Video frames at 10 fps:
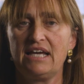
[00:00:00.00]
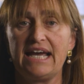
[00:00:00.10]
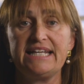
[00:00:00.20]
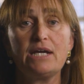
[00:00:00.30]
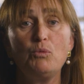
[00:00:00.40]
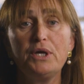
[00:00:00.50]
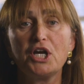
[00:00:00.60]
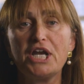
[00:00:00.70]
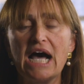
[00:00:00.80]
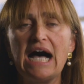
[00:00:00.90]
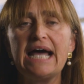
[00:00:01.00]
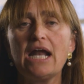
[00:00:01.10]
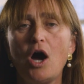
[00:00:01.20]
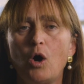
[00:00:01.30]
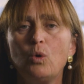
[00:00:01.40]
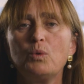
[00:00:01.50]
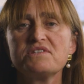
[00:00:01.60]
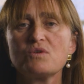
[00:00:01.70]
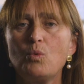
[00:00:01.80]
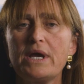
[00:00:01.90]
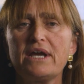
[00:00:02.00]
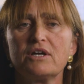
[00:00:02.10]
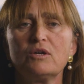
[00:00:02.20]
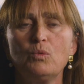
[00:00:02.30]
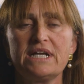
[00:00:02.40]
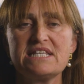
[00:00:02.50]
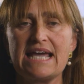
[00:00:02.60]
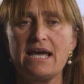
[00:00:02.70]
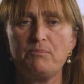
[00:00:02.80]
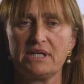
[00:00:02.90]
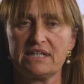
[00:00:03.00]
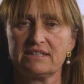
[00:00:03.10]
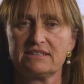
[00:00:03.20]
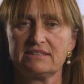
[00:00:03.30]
And yet we are not always aware when it's happening.